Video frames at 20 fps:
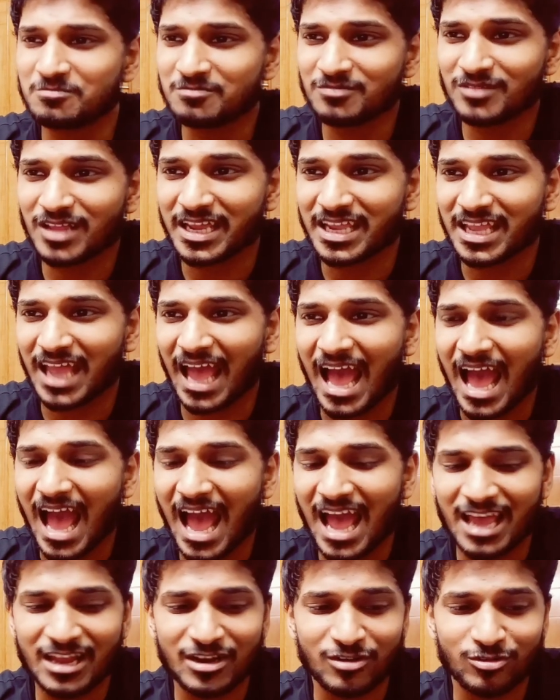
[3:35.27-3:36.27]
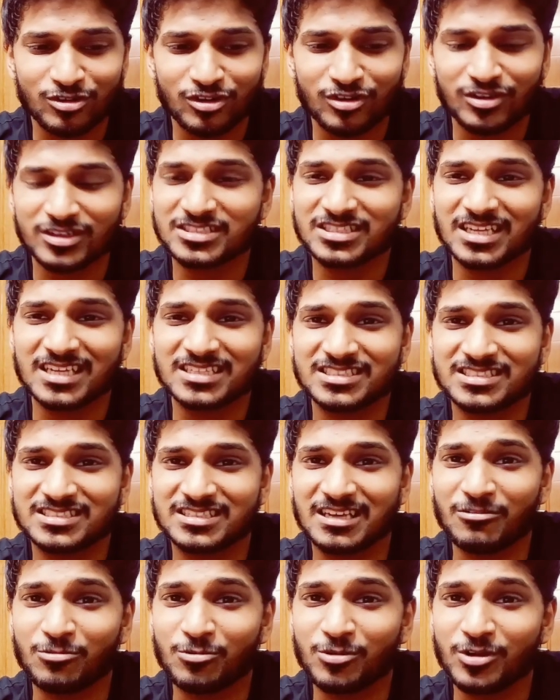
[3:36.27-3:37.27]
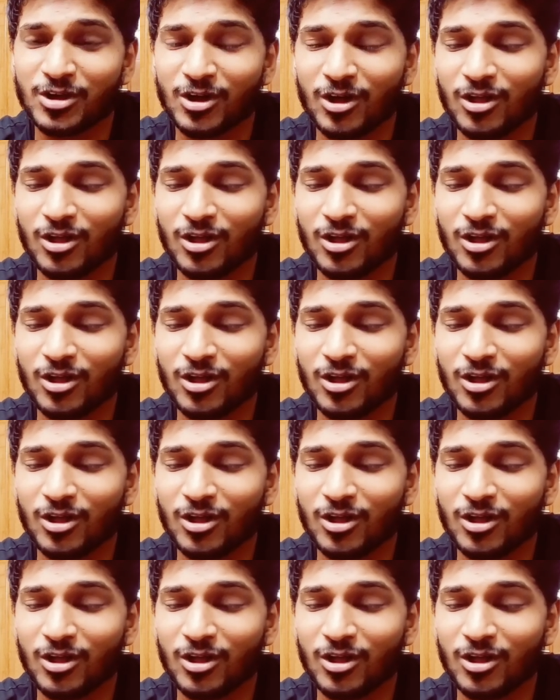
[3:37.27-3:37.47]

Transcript: Like, I don't know. It's a real